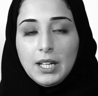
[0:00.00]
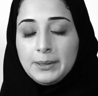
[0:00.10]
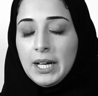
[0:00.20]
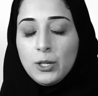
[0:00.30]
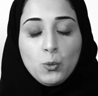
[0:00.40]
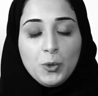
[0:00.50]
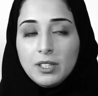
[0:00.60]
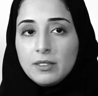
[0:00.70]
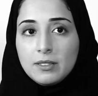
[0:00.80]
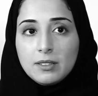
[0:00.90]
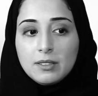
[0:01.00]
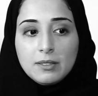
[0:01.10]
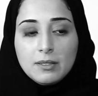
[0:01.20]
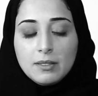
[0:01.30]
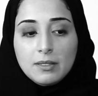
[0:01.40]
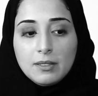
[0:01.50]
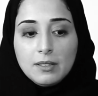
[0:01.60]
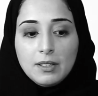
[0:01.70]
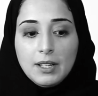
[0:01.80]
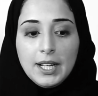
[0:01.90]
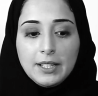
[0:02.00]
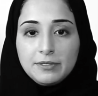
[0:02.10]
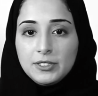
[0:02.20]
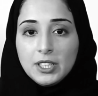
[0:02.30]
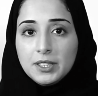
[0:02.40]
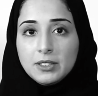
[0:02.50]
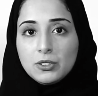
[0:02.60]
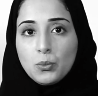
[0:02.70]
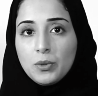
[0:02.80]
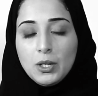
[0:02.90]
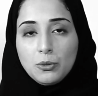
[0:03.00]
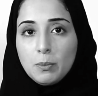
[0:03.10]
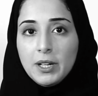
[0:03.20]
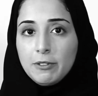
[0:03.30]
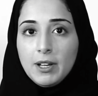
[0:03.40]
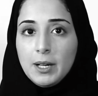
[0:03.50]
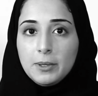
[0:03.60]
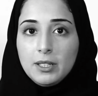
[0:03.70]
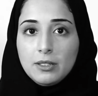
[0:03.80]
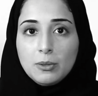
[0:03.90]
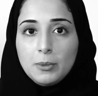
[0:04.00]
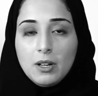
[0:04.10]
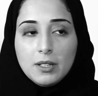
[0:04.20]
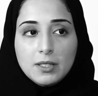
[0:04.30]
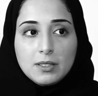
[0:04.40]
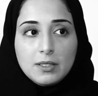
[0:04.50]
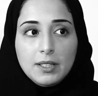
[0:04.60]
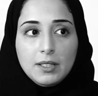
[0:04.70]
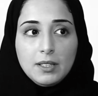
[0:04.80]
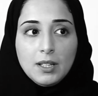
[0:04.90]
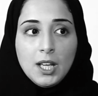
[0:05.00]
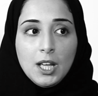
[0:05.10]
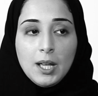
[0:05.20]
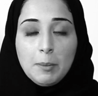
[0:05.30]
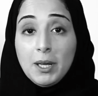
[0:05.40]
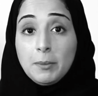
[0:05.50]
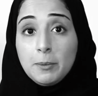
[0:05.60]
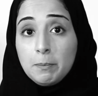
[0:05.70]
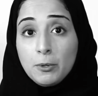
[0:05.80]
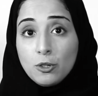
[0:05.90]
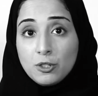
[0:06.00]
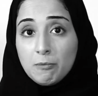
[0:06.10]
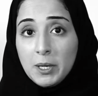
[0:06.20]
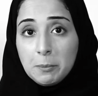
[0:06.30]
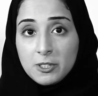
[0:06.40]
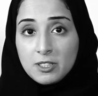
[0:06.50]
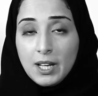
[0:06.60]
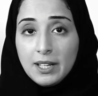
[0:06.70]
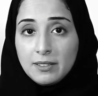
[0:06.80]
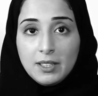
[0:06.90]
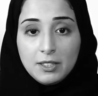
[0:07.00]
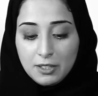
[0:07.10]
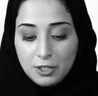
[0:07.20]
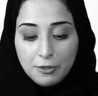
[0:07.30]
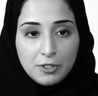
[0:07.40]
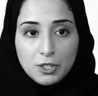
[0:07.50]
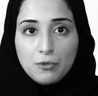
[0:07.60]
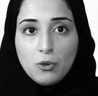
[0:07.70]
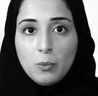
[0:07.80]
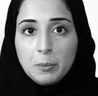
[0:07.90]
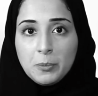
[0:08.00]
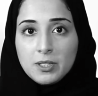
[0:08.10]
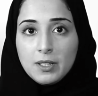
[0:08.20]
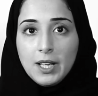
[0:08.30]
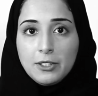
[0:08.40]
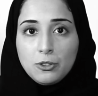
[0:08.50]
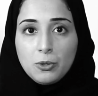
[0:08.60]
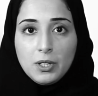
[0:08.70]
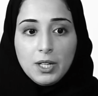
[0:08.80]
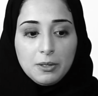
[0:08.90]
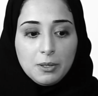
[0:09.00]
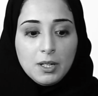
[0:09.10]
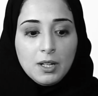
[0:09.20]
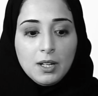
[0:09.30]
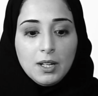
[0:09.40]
I wouldn't have done it without my family, to be honest. Maybe because of my personality, it differs from one personality to the other.